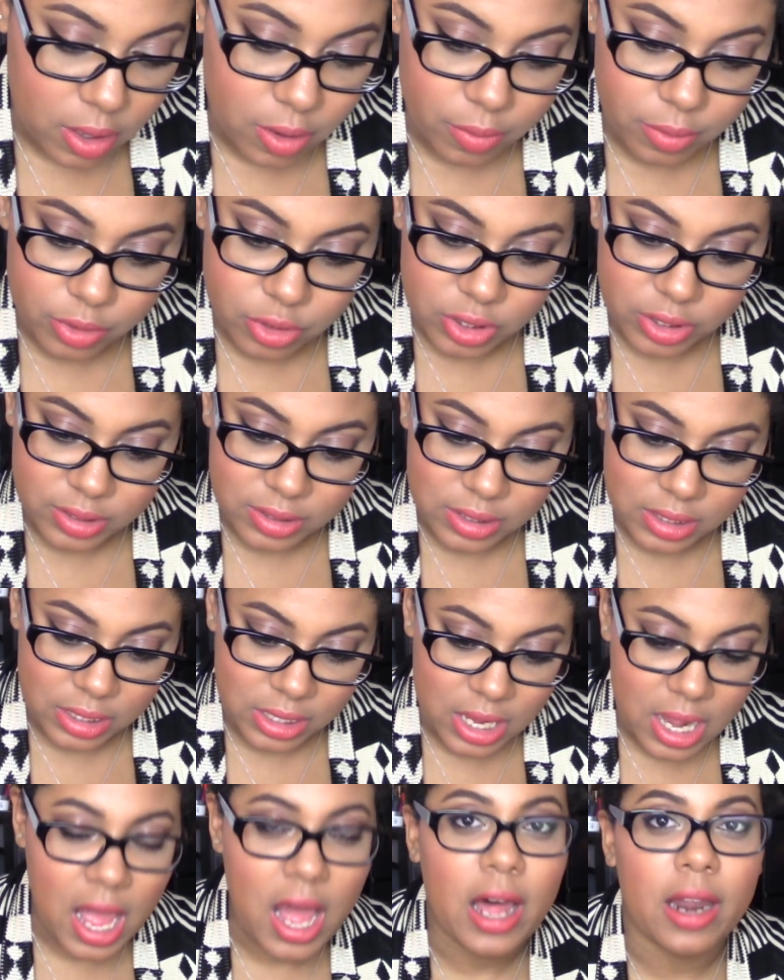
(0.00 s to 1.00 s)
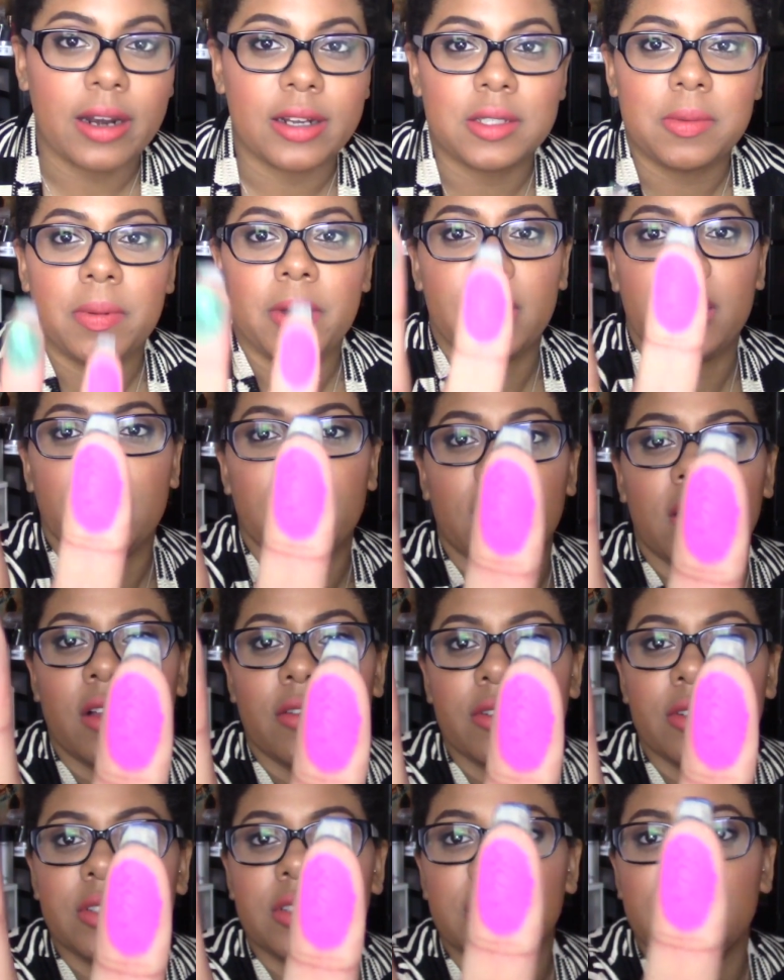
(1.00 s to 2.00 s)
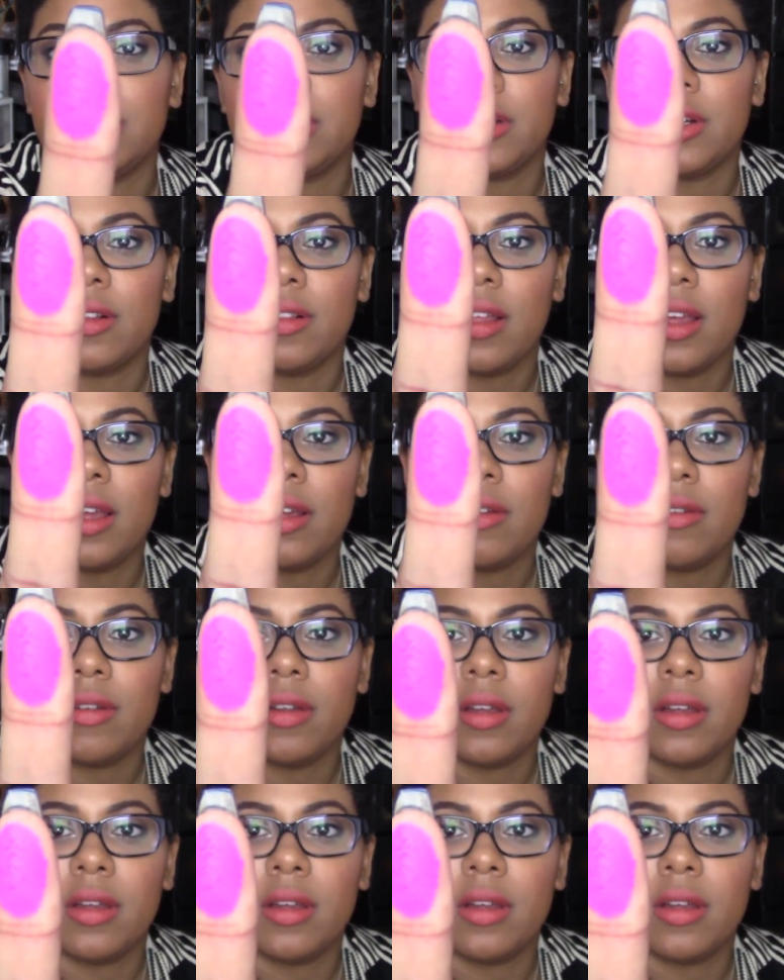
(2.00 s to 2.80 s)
which is the hottest pink you'll ever see in your life.